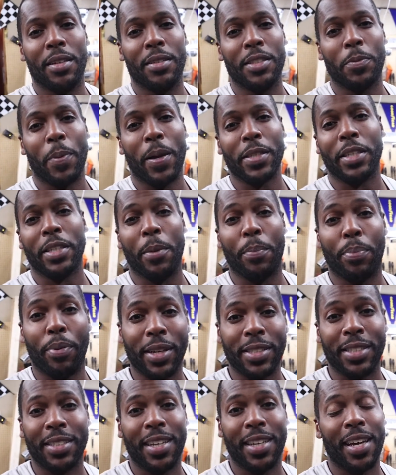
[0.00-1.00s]
especially in
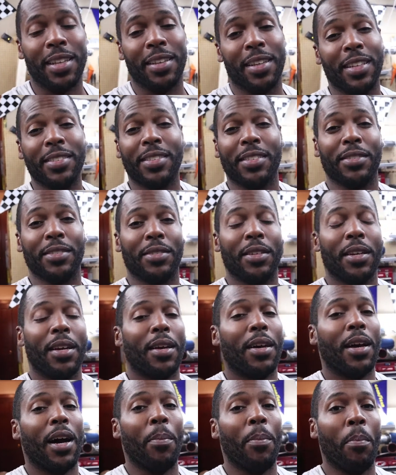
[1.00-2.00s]
present day, this is
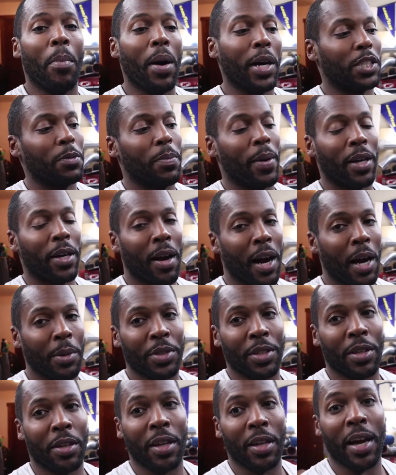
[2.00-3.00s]
a much better
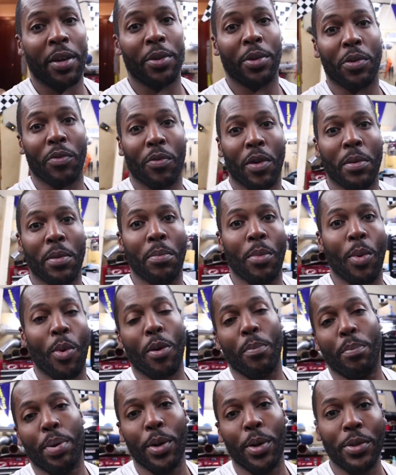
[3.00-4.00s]
option to allow you to run
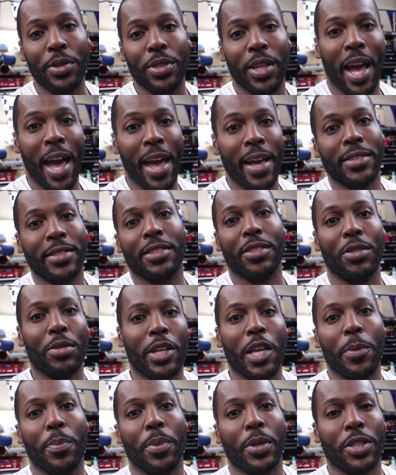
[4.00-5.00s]
more boost and still
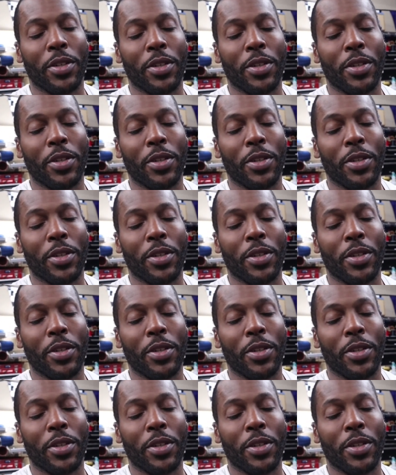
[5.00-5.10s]
keep your